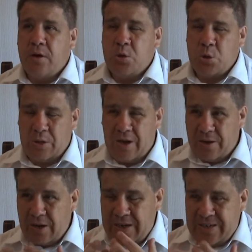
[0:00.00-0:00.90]
So
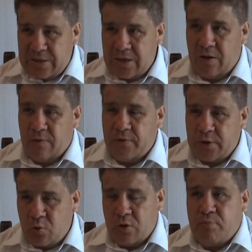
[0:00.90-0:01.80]
that itself
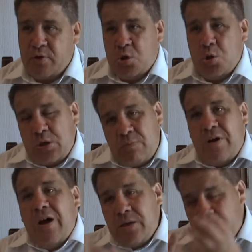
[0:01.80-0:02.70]
is going to produce a
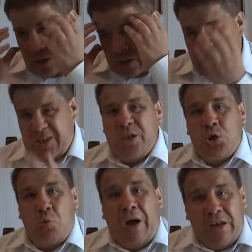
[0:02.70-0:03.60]
mindset for
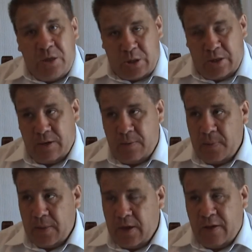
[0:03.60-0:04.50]
sensuality,
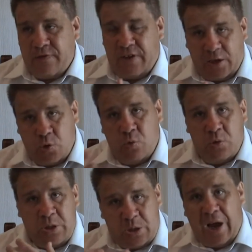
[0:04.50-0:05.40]
a
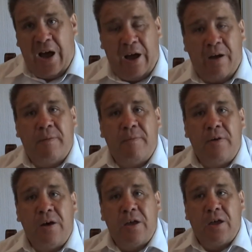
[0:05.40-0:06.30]
sexual desire
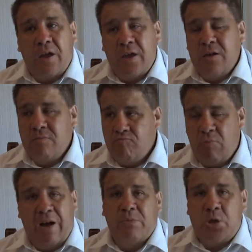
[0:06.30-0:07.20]
in
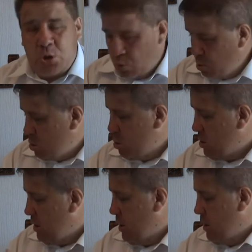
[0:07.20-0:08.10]
Muhammad's
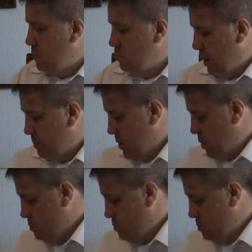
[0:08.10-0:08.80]
soldiers, in Muhammad's